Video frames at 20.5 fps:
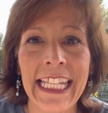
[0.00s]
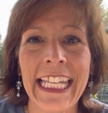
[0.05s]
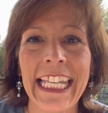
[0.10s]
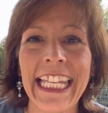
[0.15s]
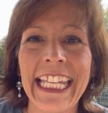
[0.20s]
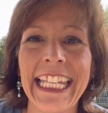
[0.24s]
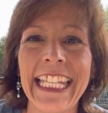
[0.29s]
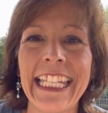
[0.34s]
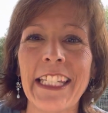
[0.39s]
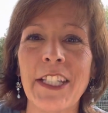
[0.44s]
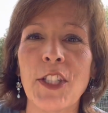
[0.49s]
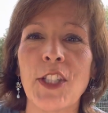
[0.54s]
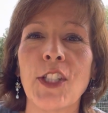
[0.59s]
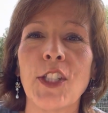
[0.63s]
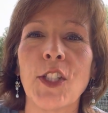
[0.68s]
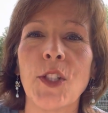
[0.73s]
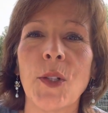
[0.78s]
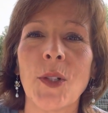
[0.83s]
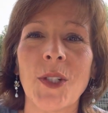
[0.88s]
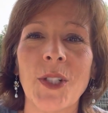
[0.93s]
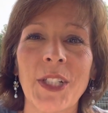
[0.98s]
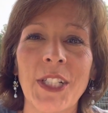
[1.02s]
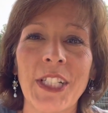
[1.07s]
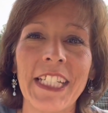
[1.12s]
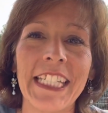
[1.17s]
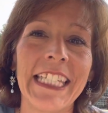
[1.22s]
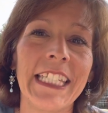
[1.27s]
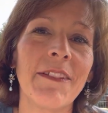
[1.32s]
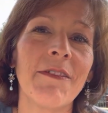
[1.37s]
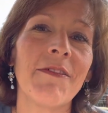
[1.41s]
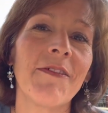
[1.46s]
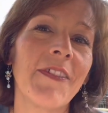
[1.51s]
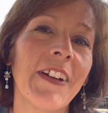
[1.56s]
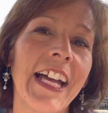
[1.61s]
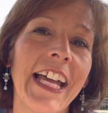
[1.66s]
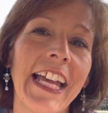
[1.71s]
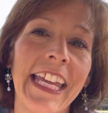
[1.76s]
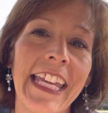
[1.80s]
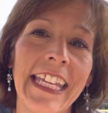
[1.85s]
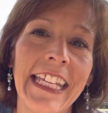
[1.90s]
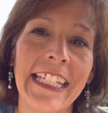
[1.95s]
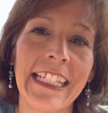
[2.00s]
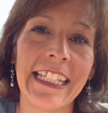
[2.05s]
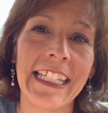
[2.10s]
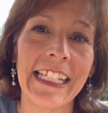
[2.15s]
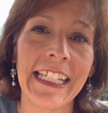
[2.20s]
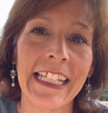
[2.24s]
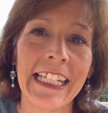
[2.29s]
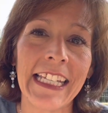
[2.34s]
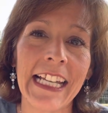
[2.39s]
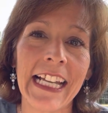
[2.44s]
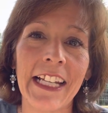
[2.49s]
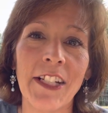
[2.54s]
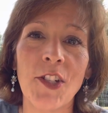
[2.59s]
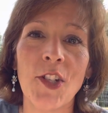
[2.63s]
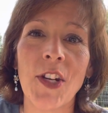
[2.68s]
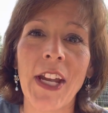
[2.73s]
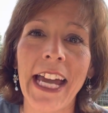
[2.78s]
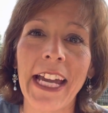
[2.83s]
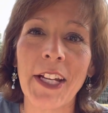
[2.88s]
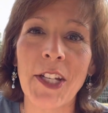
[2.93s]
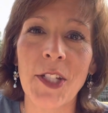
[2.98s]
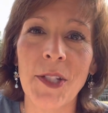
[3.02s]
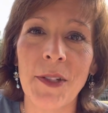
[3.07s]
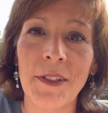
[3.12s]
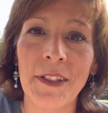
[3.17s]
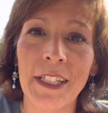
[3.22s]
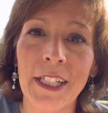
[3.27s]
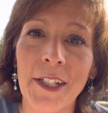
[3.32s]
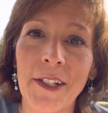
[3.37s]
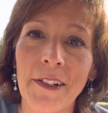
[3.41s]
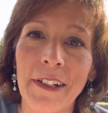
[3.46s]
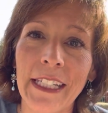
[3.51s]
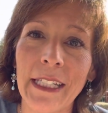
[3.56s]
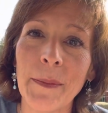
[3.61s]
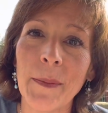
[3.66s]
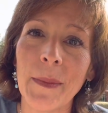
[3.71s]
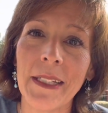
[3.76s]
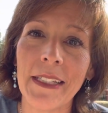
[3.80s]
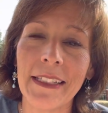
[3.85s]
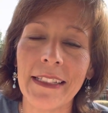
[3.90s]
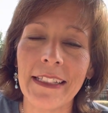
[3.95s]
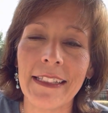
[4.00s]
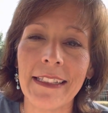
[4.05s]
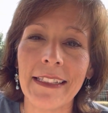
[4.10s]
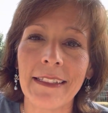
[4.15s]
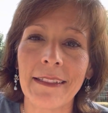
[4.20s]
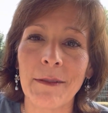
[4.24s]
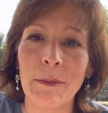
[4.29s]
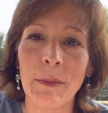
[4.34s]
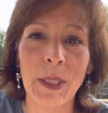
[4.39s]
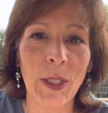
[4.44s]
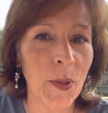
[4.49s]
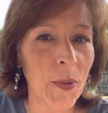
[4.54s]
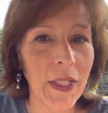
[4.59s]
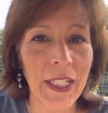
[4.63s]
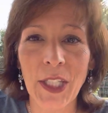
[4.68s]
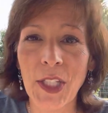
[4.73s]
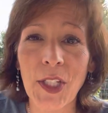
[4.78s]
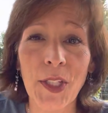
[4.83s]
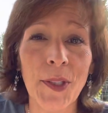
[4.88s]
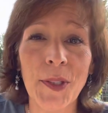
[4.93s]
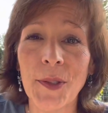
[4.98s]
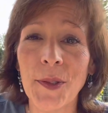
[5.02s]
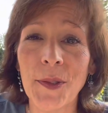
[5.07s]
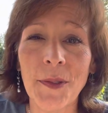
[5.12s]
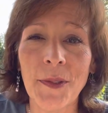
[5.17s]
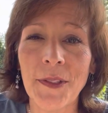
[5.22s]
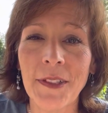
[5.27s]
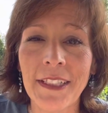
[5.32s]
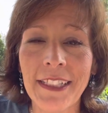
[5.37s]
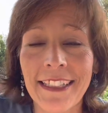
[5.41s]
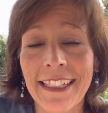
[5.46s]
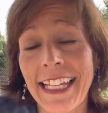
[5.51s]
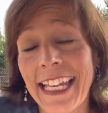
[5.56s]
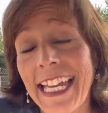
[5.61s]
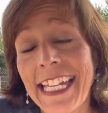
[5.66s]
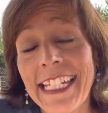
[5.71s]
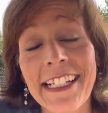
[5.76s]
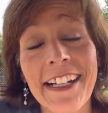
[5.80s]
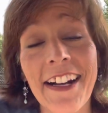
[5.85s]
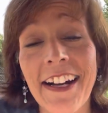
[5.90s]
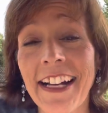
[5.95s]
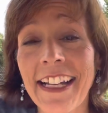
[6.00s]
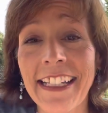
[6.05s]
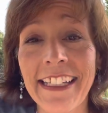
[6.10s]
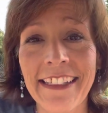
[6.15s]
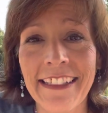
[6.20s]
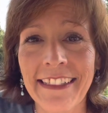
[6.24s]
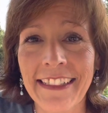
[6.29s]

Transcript: It is your divine contractual agreement between you and God,